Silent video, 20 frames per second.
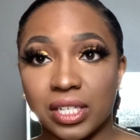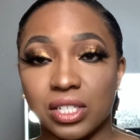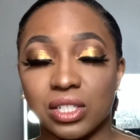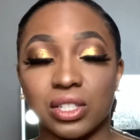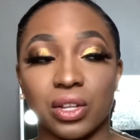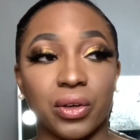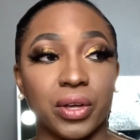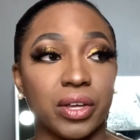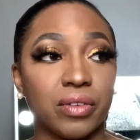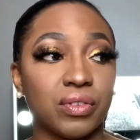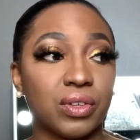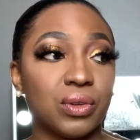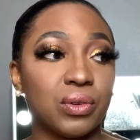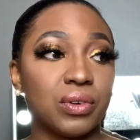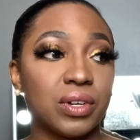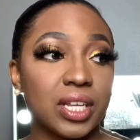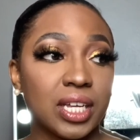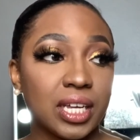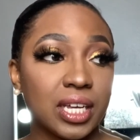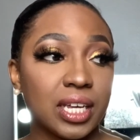So if you
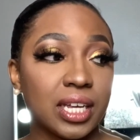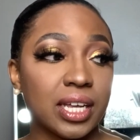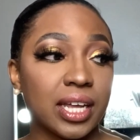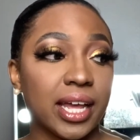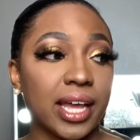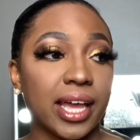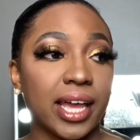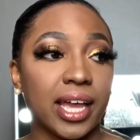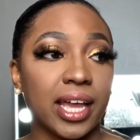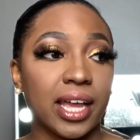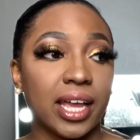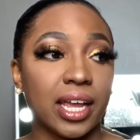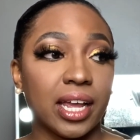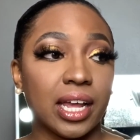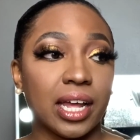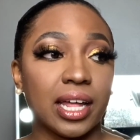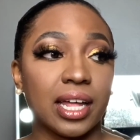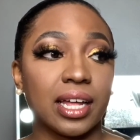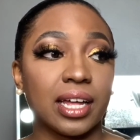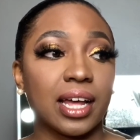
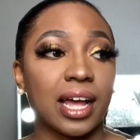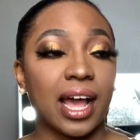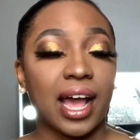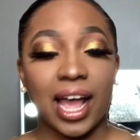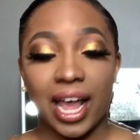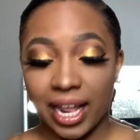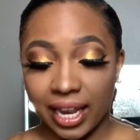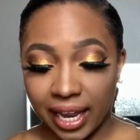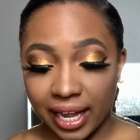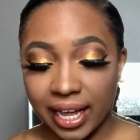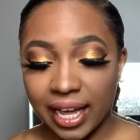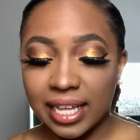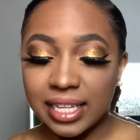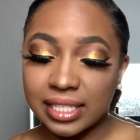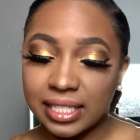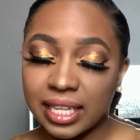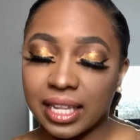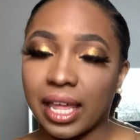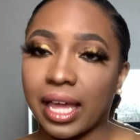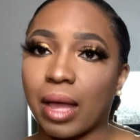need like I
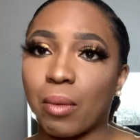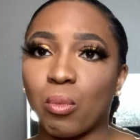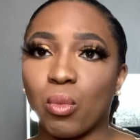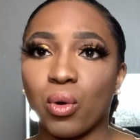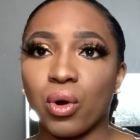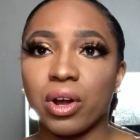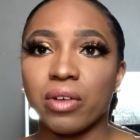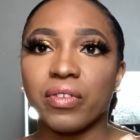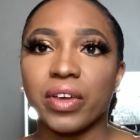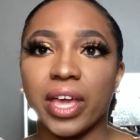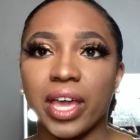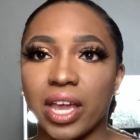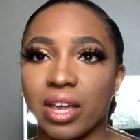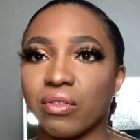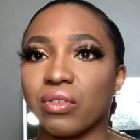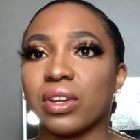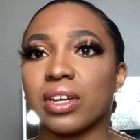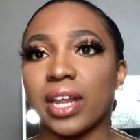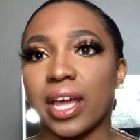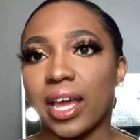said, like more of an
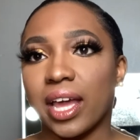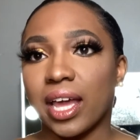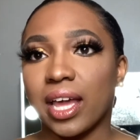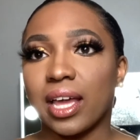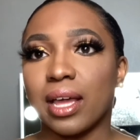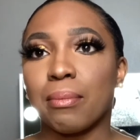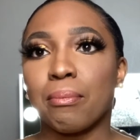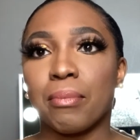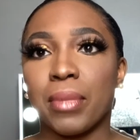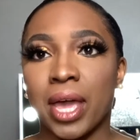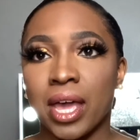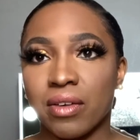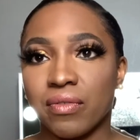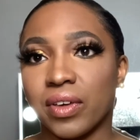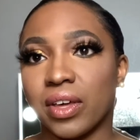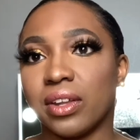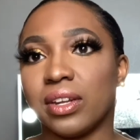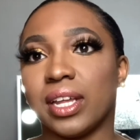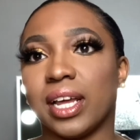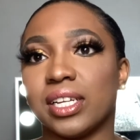everyday matte
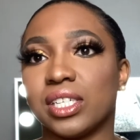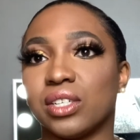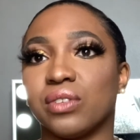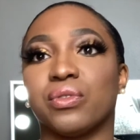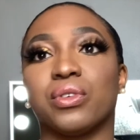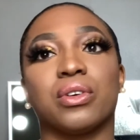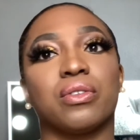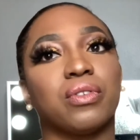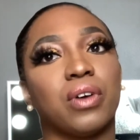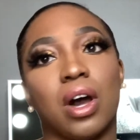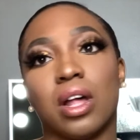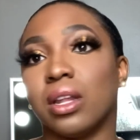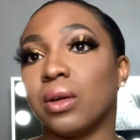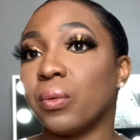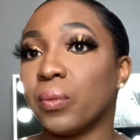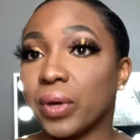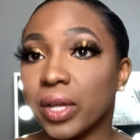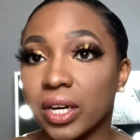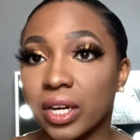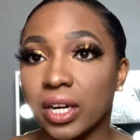foundation for fall and
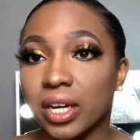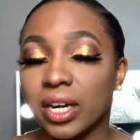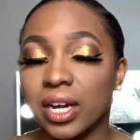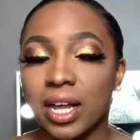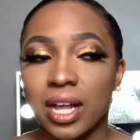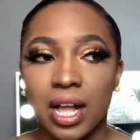winter,